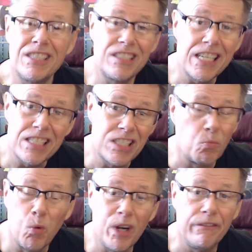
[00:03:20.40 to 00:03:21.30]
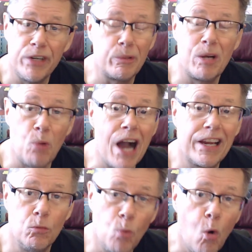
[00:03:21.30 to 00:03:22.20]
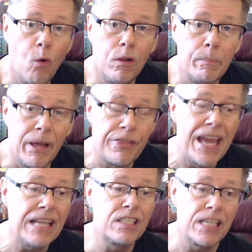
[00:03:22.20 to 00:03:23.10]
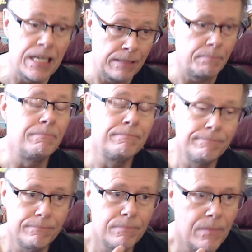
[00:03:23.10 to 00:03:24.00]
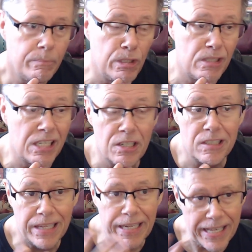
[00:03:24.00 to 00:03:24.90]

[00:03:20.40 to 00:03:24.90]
just weren't very rock and roll. But thanks to musicians like